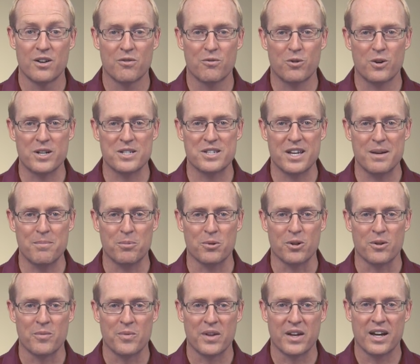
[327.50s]
For
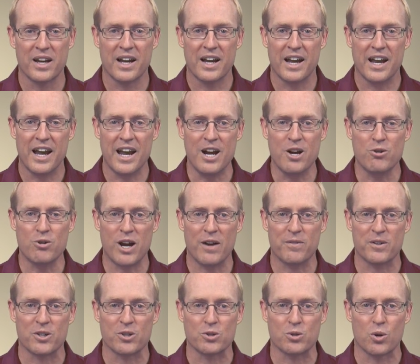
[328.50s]
example, air
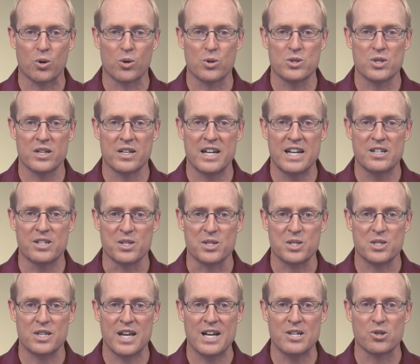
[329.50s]
traffic controllers need to
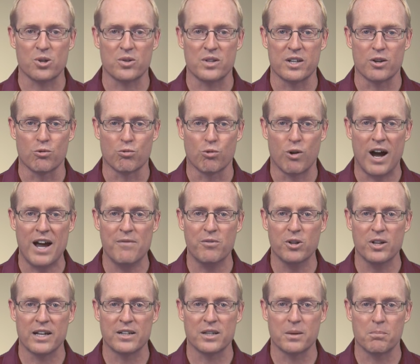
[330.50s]
schedule the
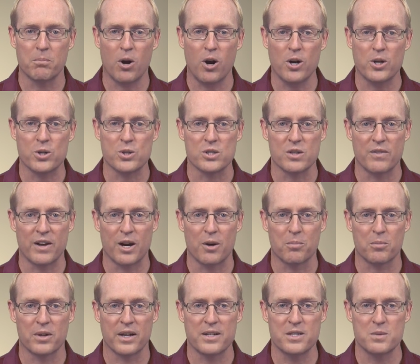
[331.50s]
arrival and departures of
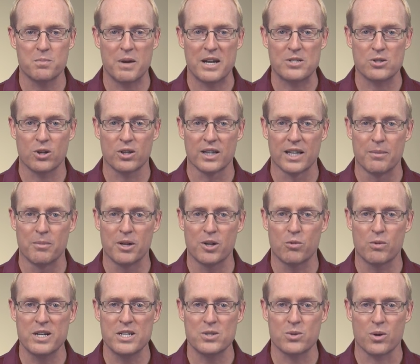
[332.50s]
airplanes based on limited
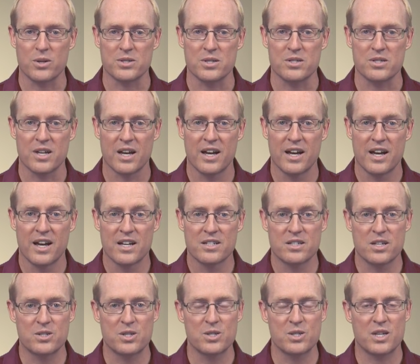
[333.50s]
resources,
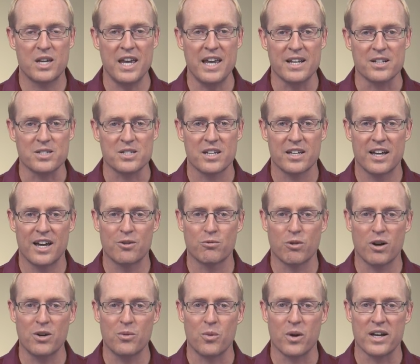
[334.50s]
such as gates and
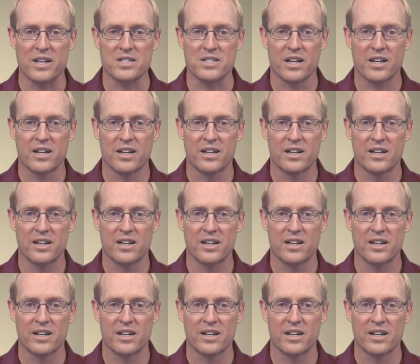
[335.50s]
runways.